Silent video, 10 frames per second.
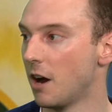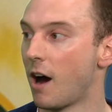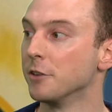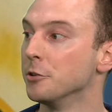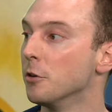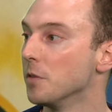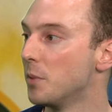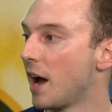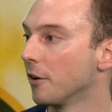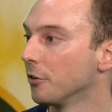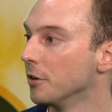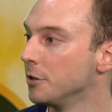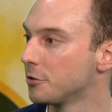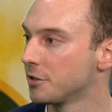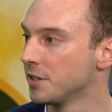Now, I don't know if the Packers are
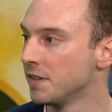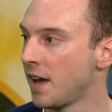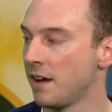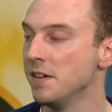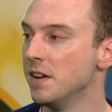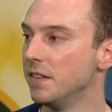interested in that.